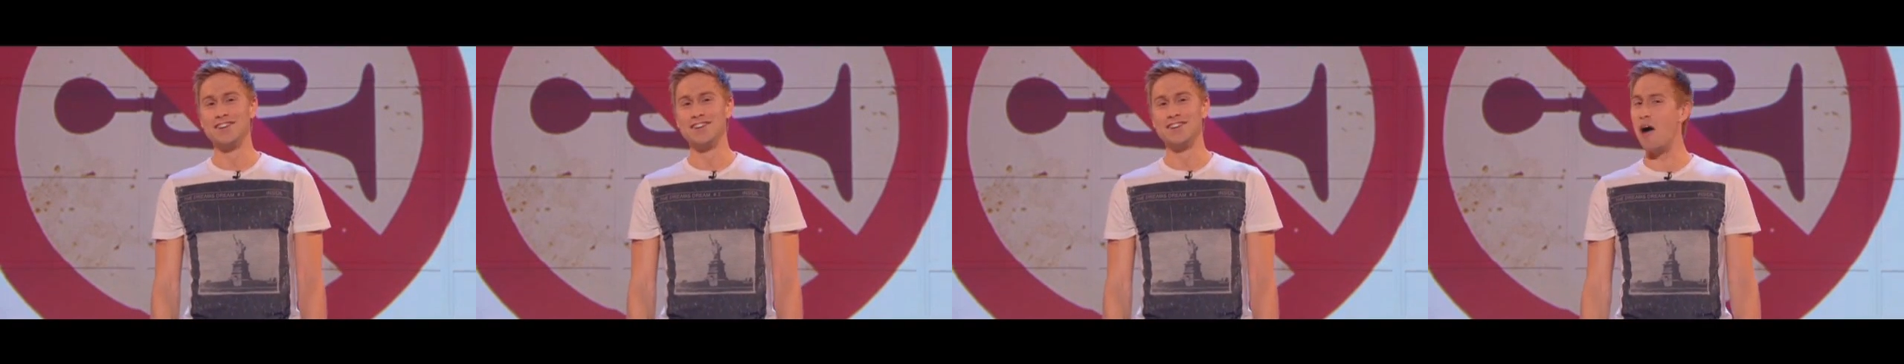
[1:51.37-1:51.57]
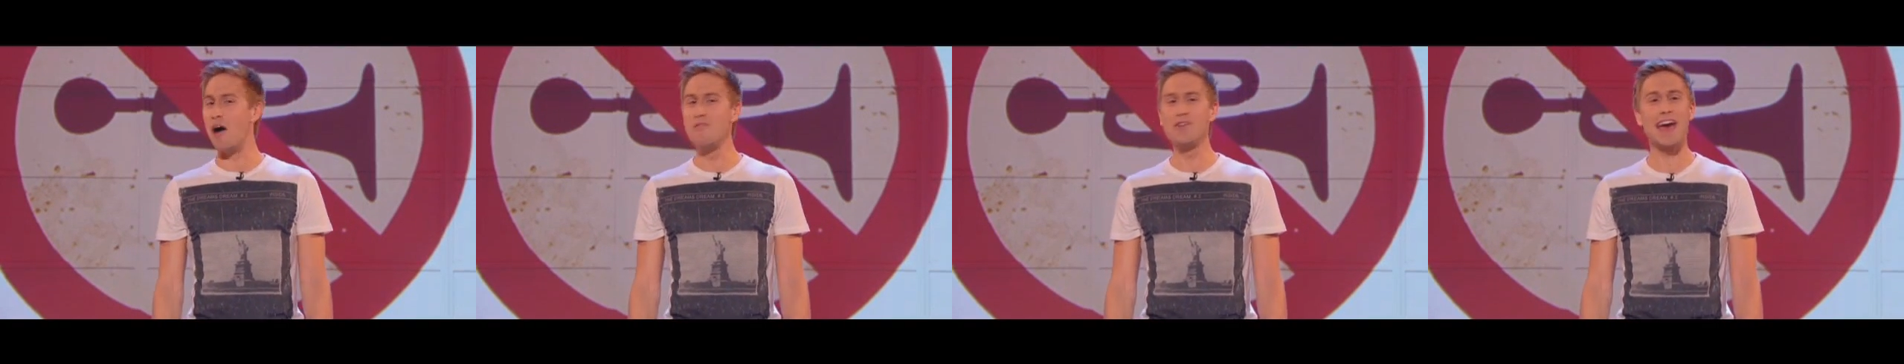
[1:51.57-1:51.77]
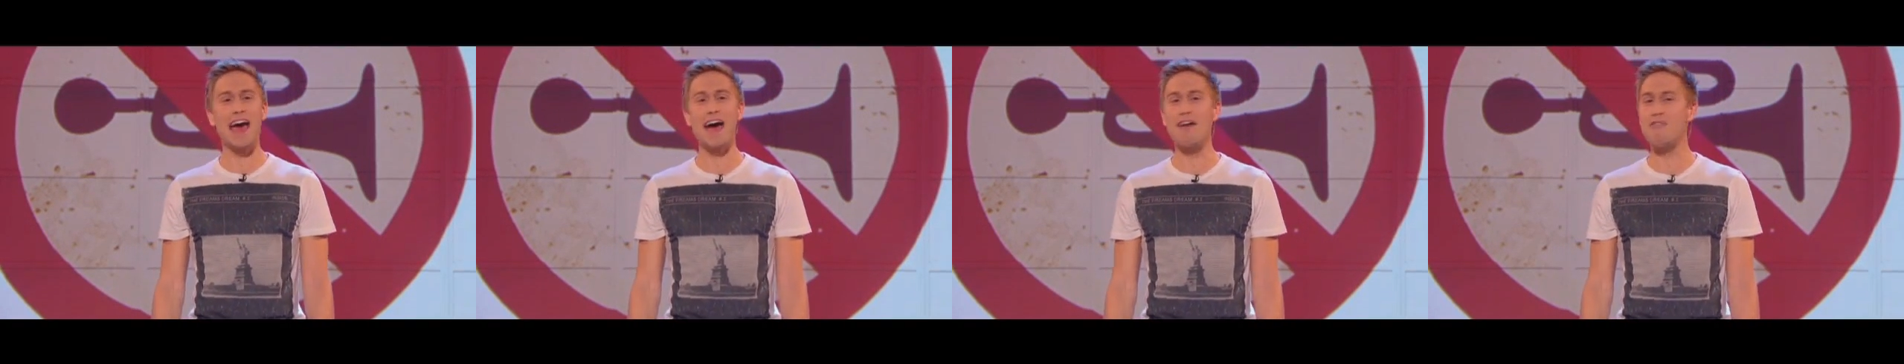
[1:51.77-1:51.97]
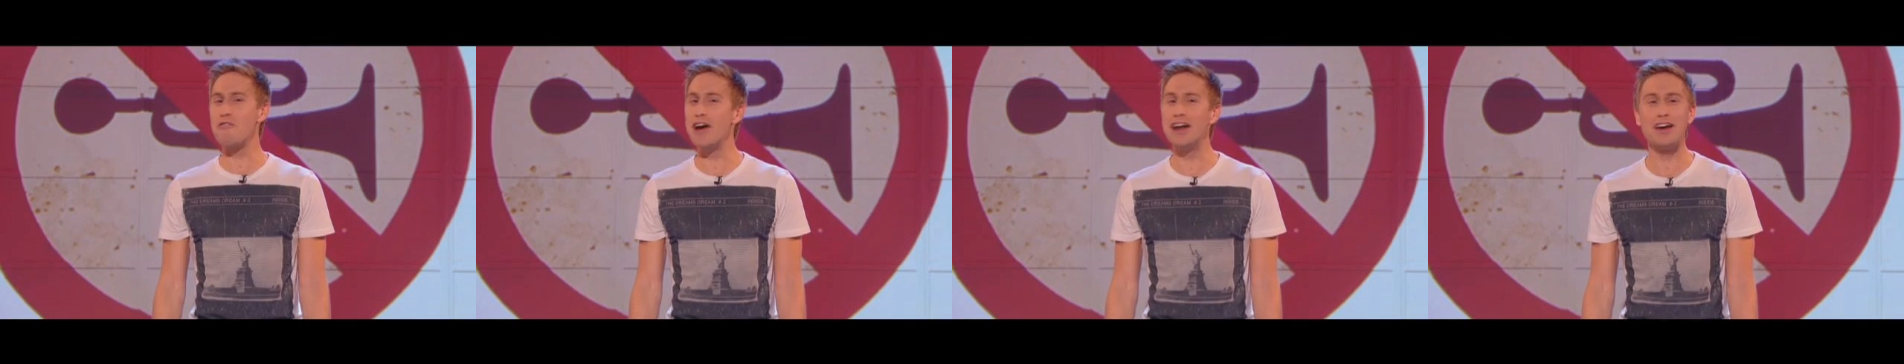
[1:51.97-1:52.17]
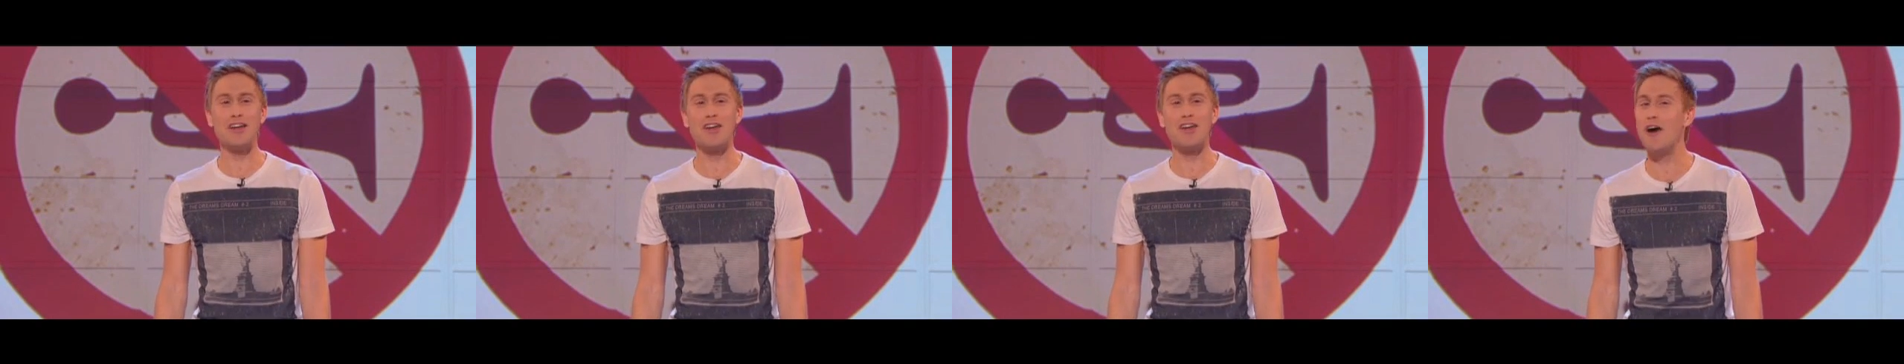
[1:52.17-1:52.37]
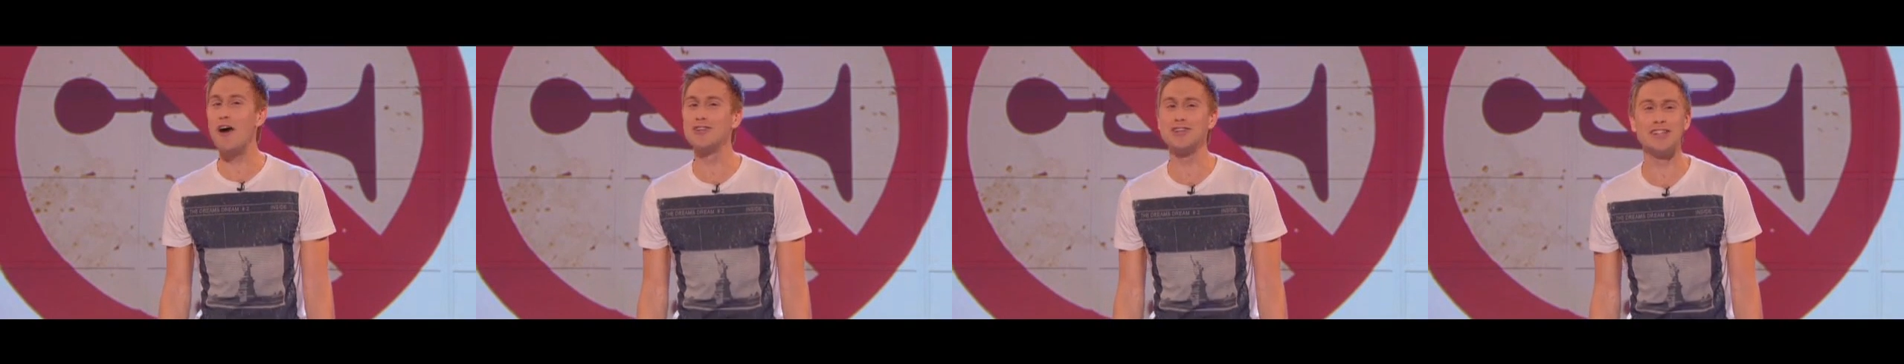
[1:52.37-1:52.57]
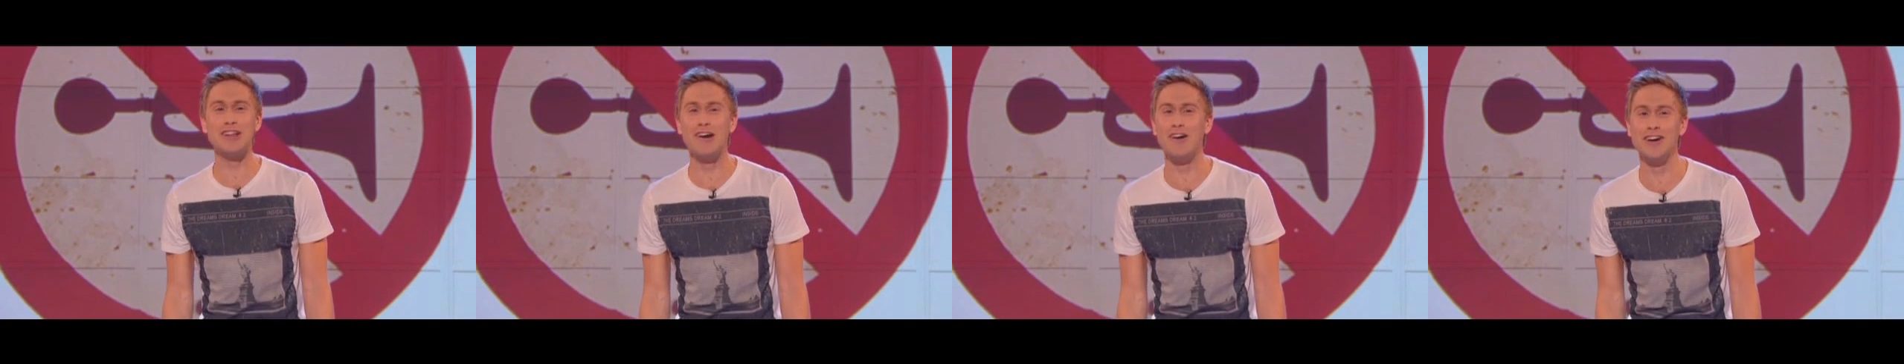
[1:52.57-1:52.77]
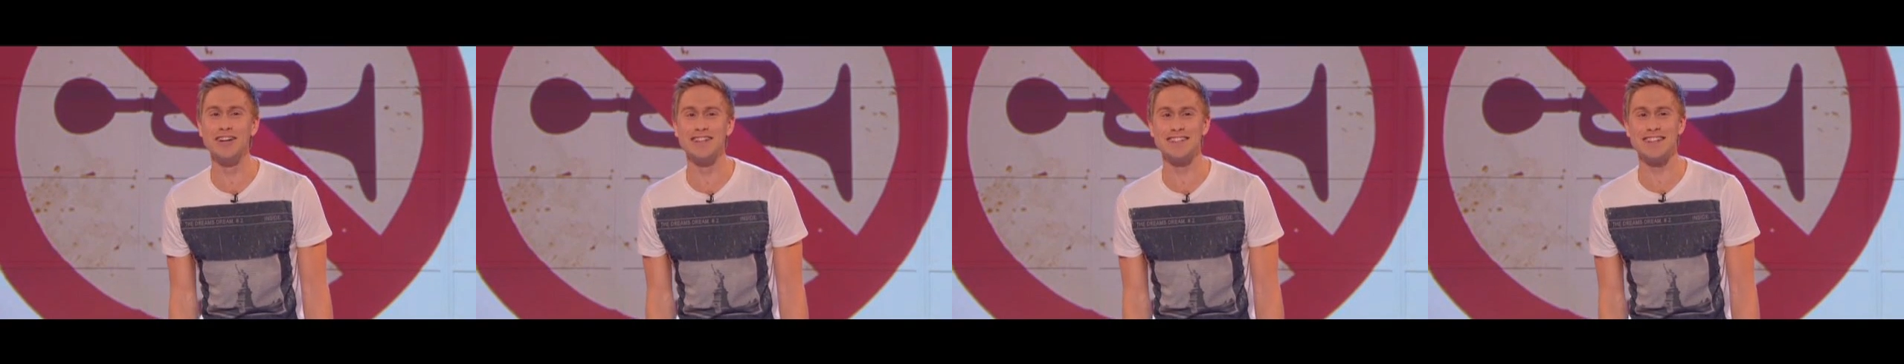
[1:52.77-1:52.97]
Don't get rid of those
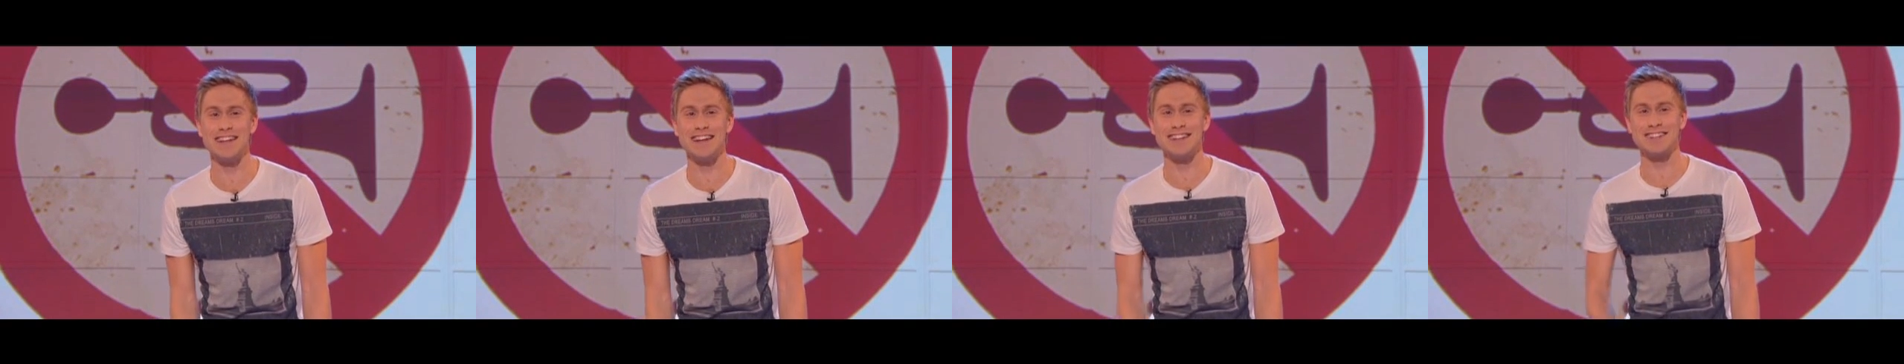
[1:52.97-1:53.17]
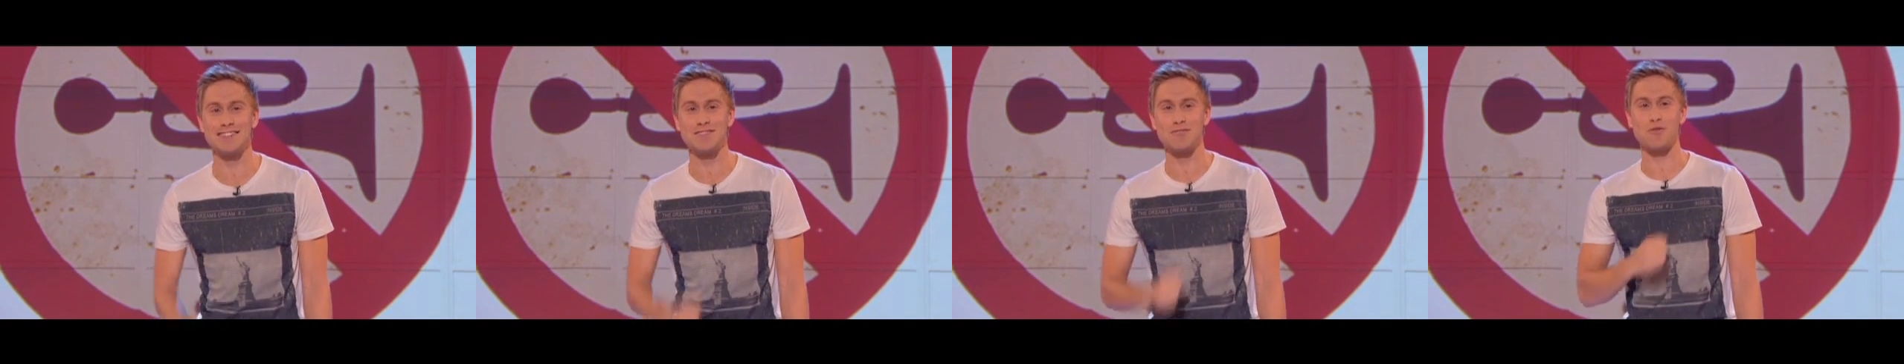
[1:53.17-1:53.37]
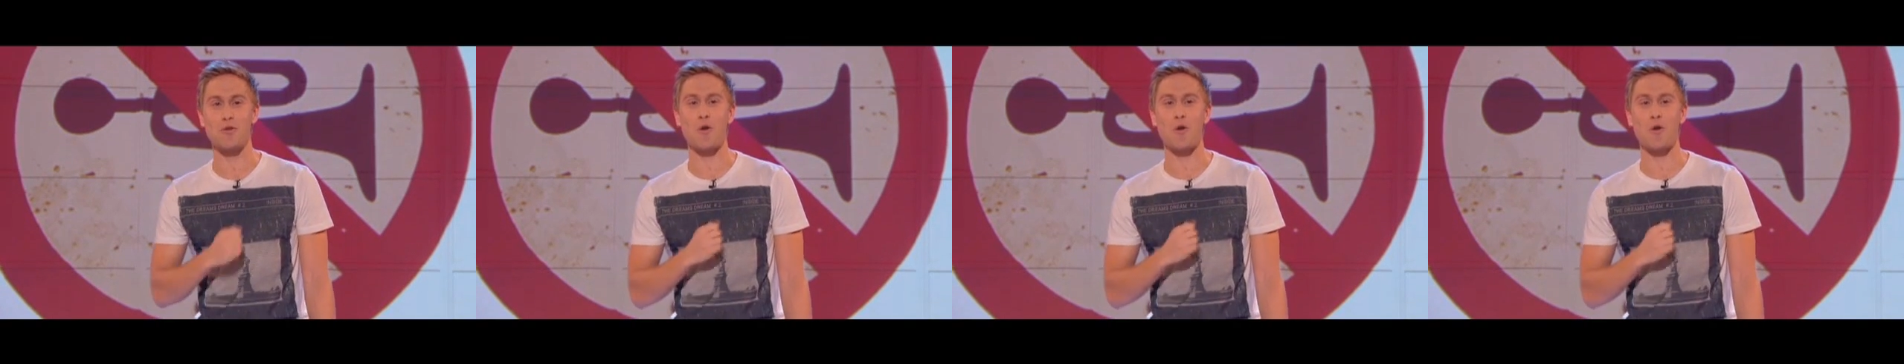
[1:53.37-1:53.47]
noises!